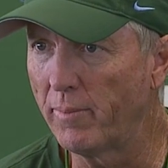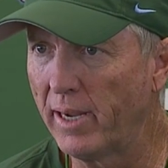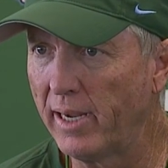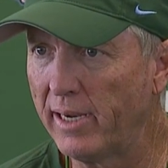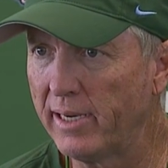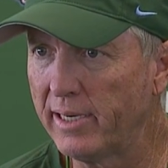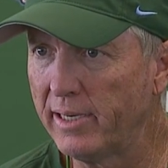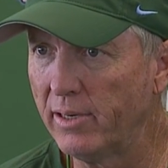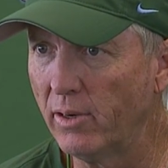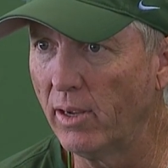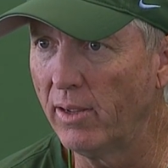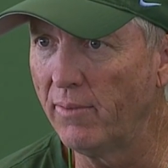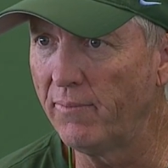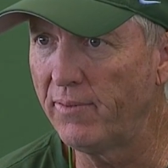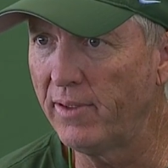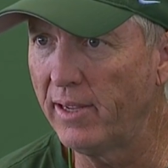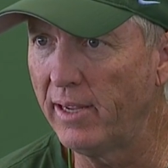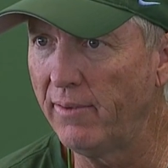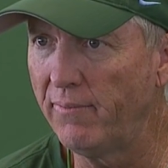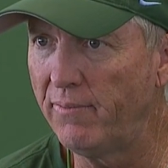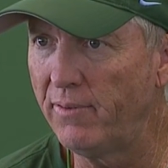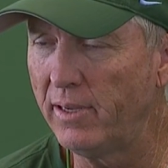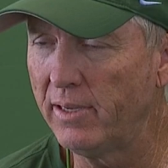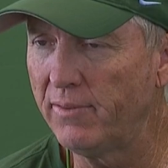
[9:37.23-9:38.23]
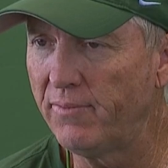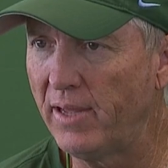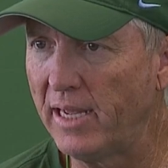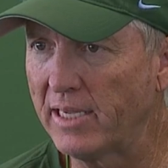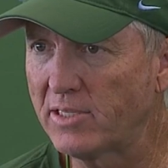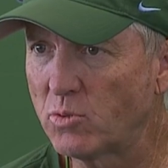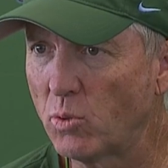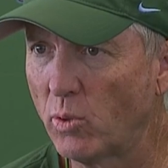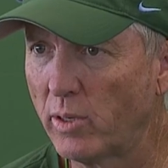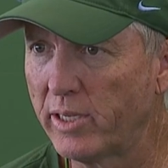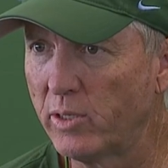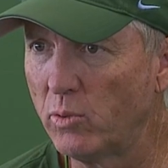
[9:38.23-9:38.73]
I, you know, if, if,
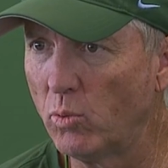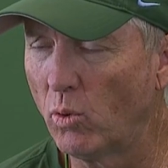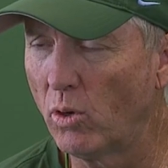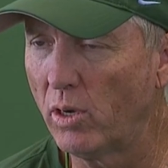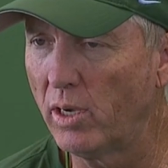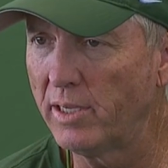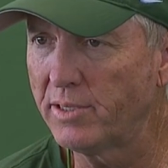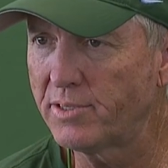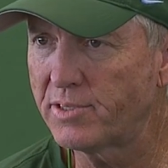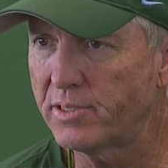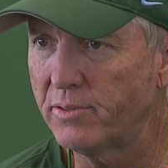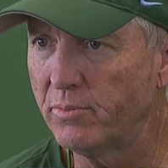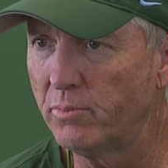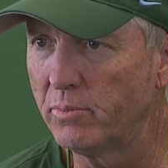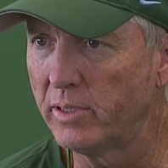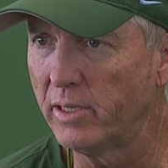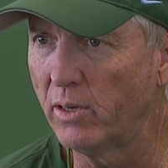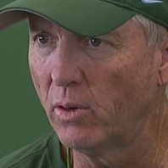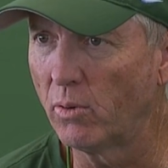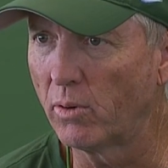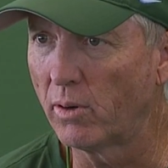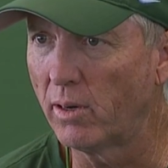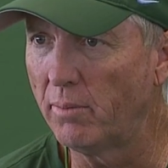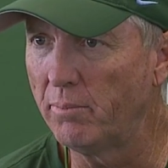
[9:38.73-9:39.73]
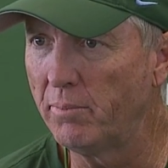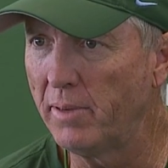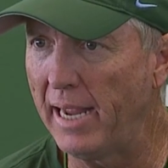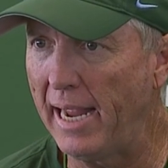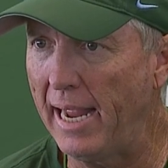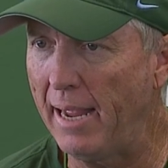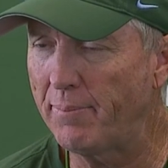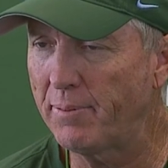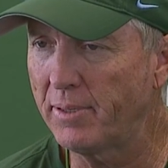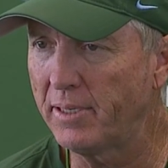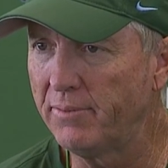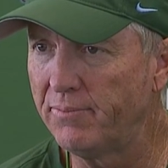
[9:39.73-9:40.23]
that's what he wants, and you know, I'm
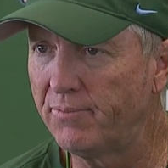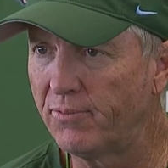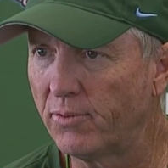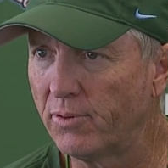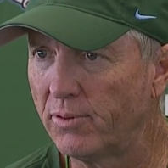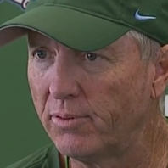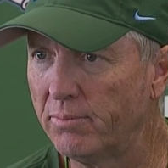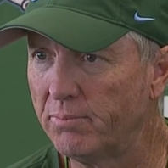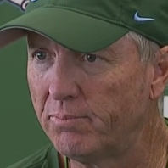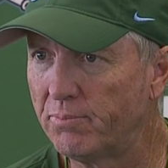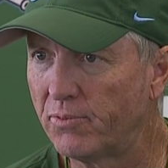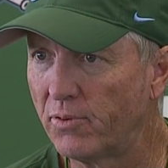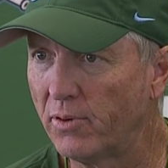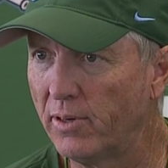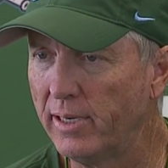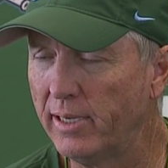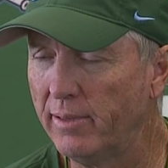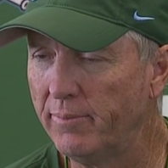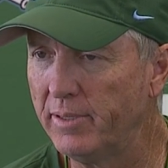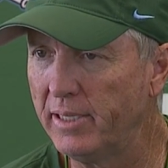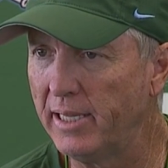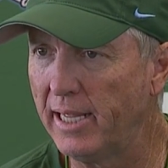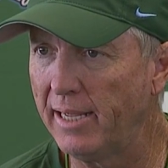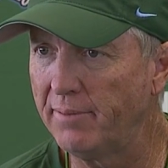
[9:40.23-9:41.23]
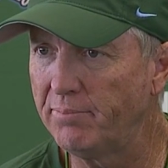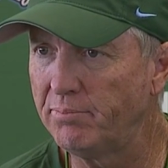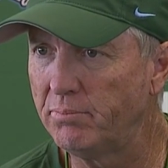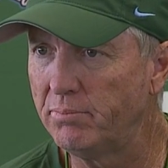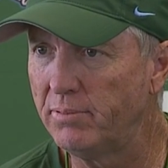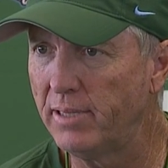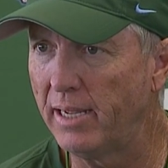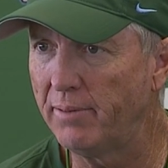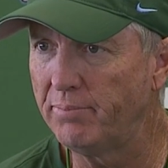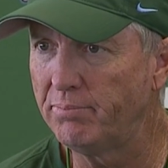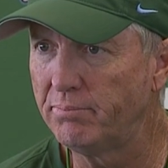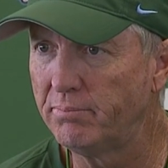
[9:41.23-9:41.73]
happy for, for him and that
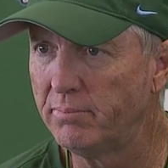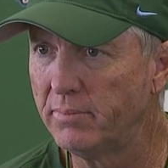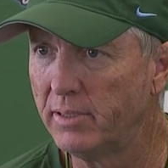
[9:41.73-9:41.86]
that